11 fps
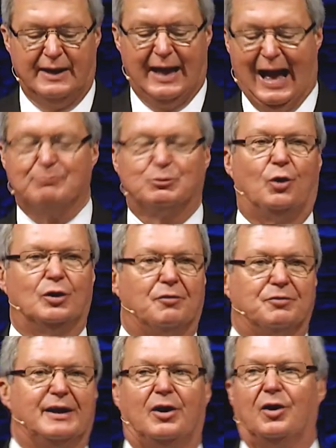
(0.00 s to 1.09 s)
I'm going
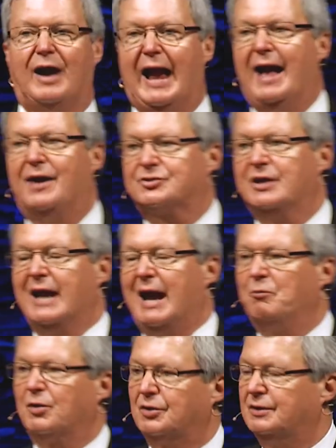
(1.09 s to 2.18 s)
over to her house
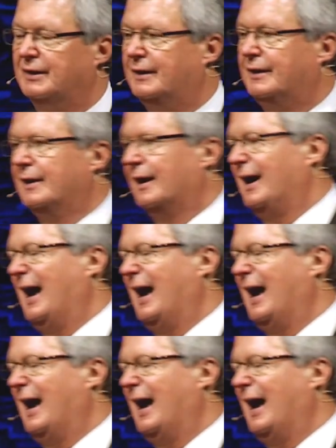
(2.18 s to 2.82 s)
and we're going to uh,